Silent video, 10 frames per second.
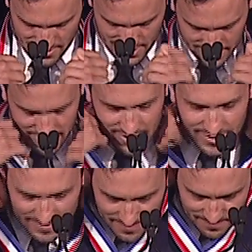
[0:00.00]
right.
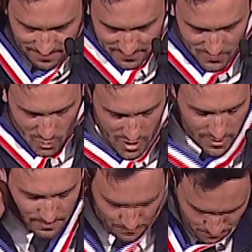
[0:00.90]
Well,
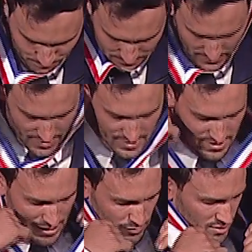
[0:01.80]

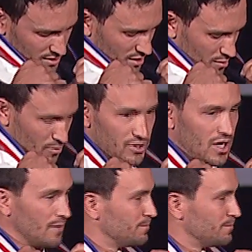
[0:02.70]
that was a terrible job.